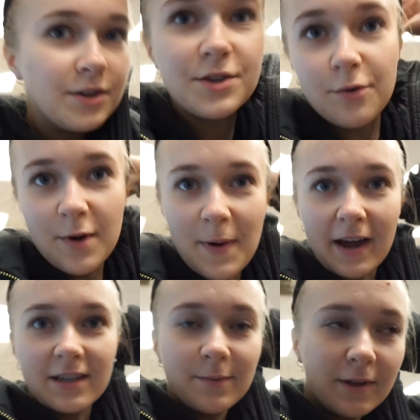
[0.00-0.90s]
So we
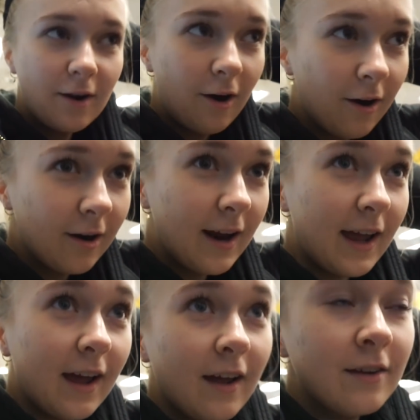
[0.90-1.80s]
packed up the car
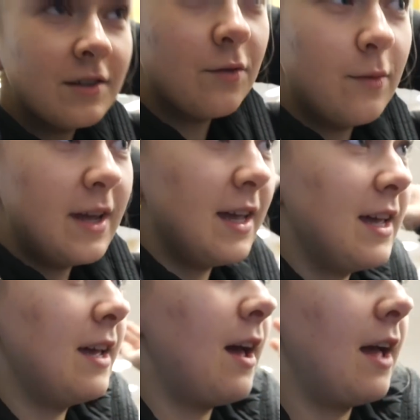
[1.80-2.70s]
and
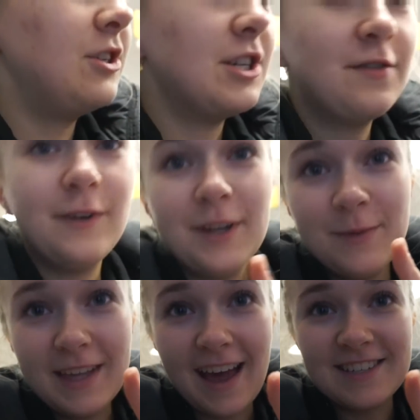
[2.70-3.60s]
we just filled
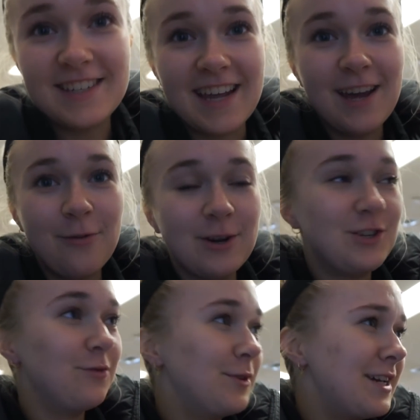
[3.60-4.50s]
up the gas tank,
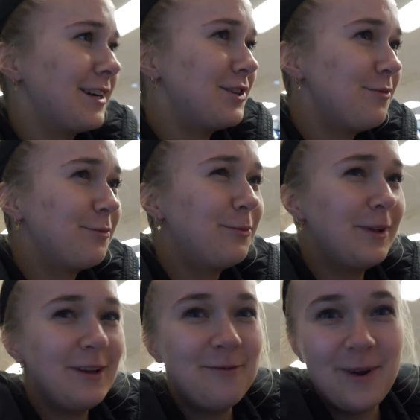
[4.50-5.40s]
which was actually
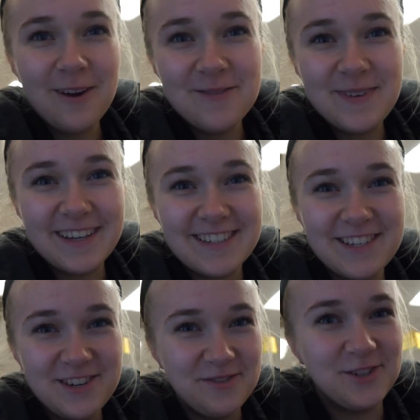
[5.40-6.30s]
really weird because
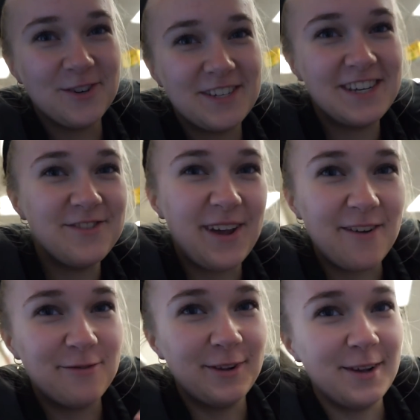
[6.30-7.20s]
in New Jersey you
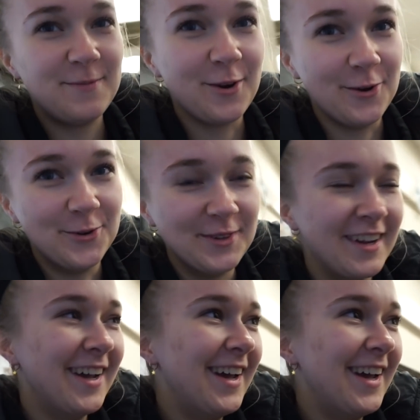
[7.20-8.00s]
can't fill up your own